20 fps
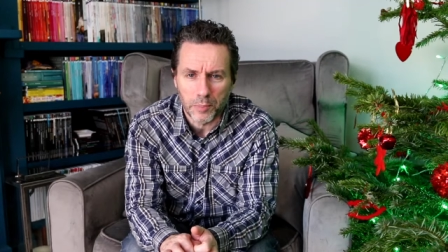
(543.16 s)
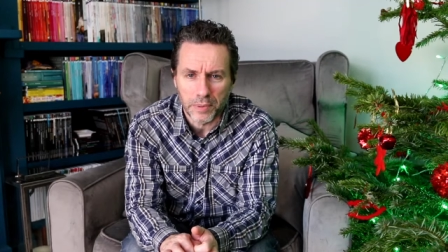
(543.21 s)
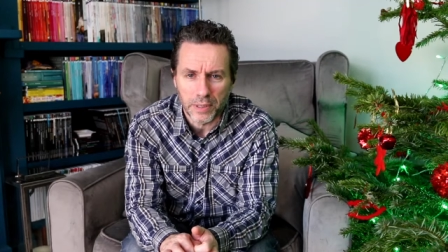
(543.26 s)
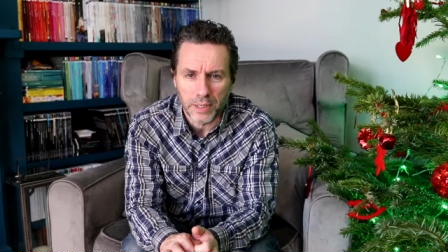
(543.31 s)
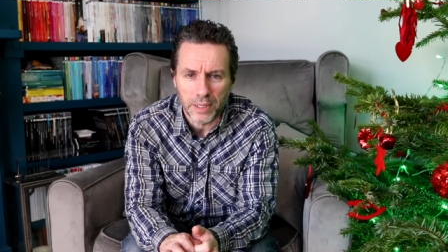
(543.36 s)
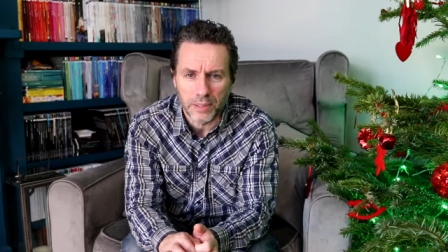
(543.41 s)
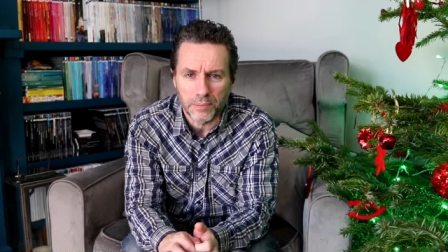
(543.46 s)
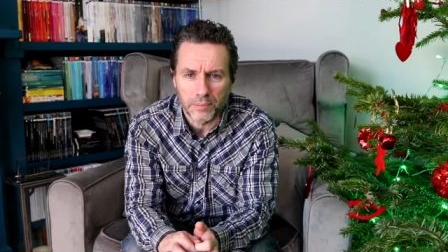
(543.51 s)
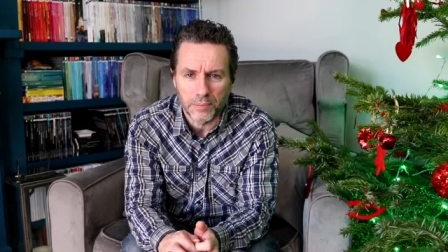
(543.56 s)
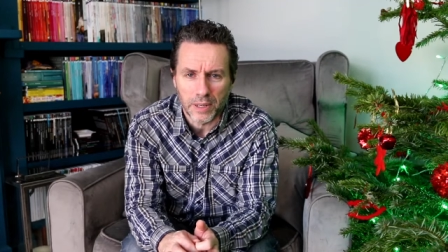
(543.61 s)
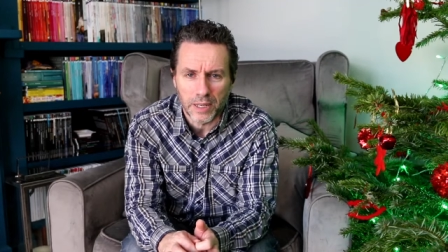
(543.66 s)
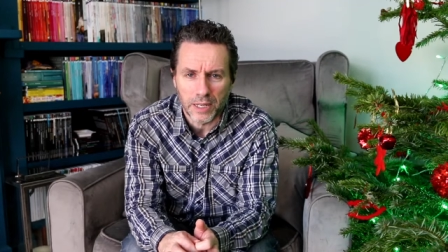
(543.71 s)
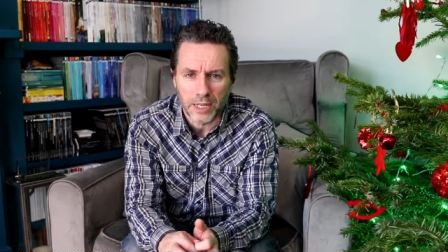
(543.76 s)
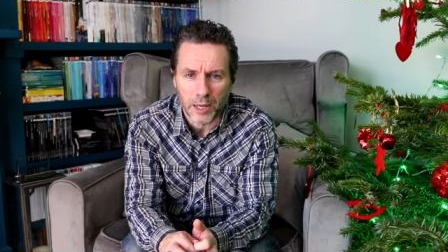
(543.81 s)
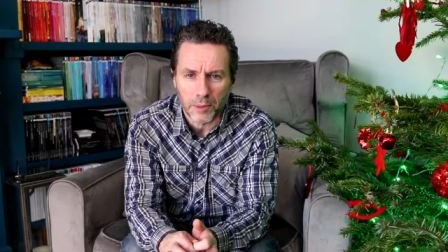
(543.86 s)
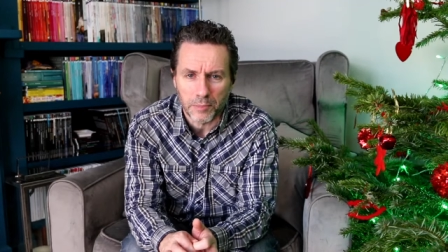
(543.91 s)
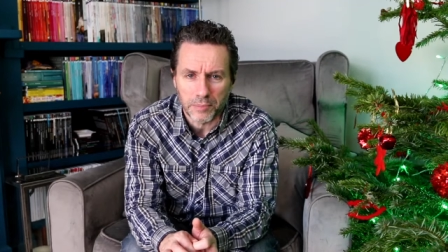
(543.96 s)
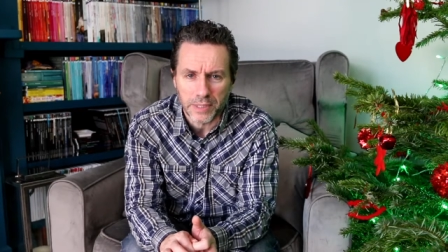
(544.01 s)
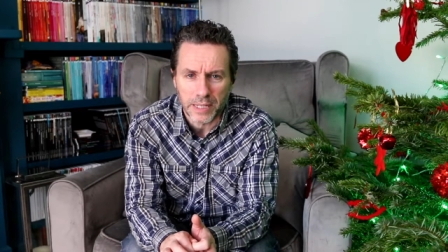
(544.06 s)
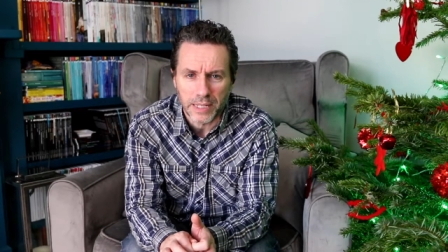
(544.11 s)
be an
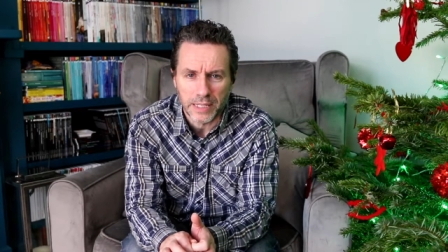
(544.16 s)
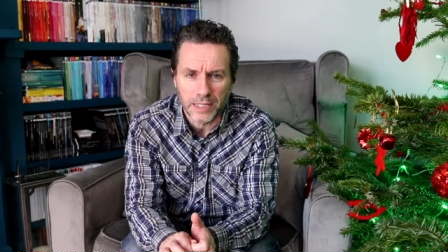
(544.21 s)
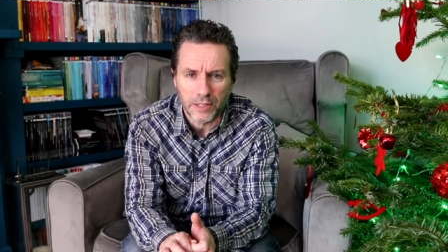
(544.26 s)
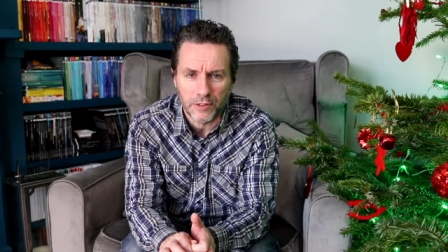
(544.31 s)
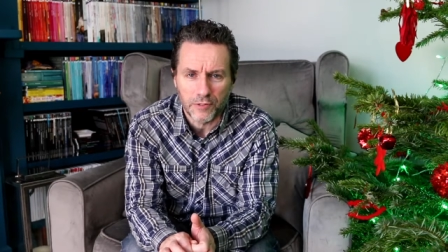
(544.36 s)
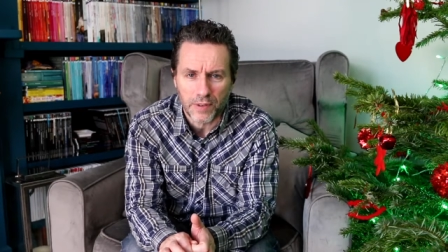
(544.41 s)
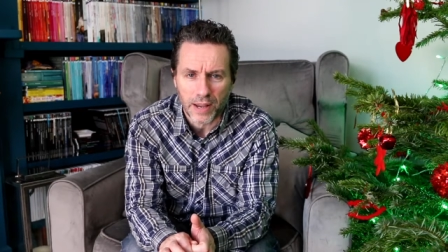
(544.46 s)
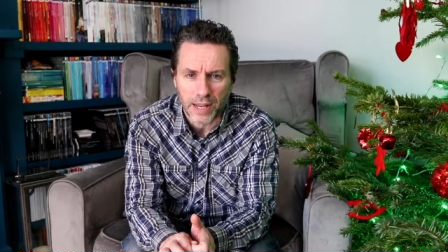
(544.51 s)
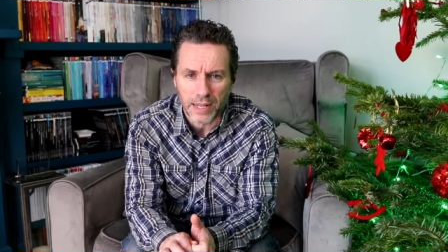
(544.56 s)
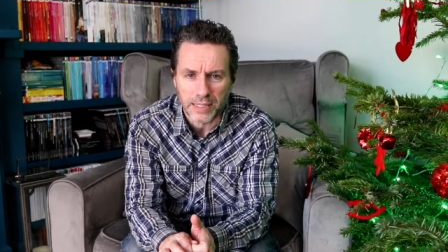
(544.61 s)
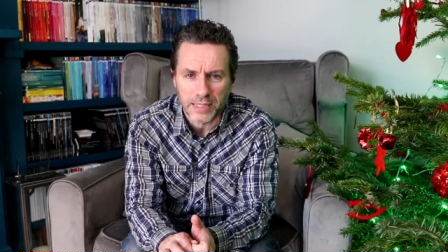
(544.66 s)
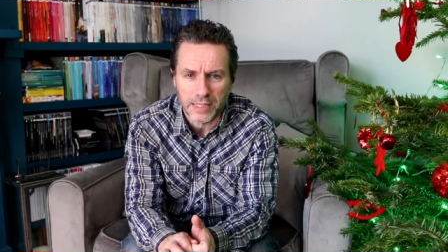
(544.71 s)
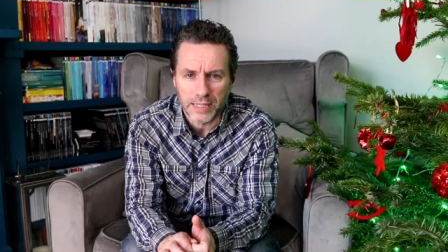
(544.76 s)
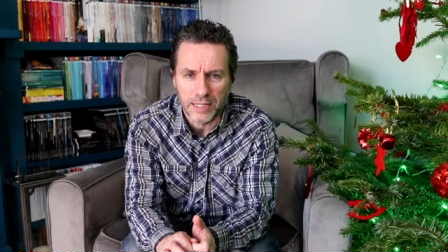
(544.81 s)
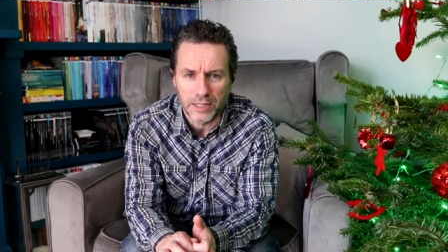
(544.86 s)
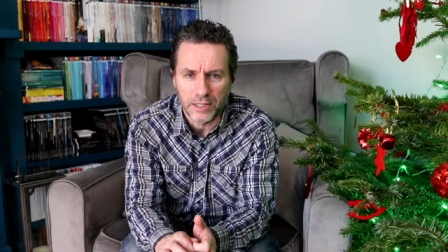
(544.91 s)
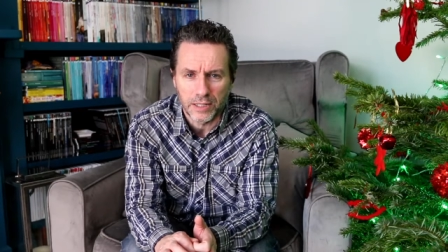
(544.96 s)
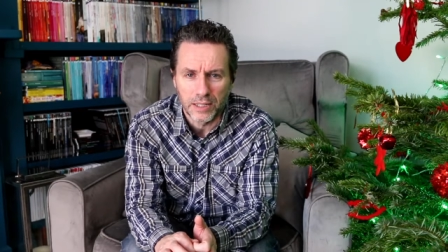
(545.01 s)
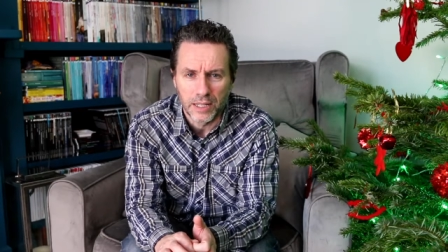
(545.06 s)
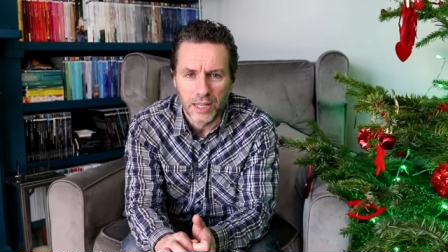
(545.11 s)
updated
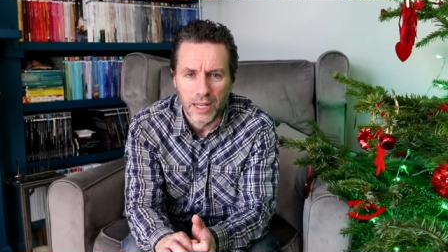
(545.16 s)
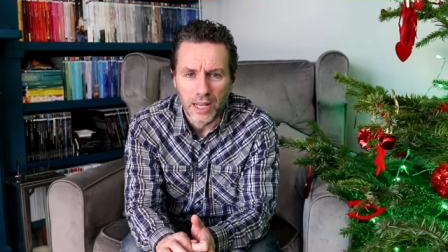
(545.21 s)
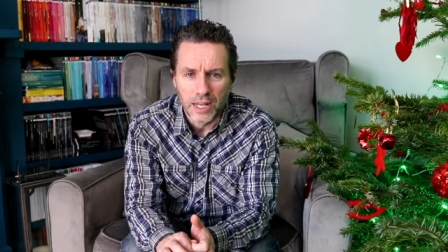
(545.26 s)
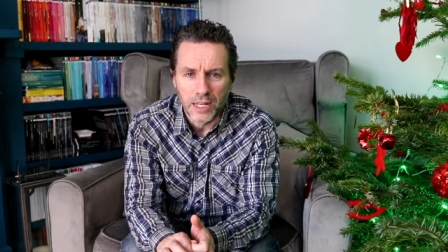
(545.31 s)
vaccine,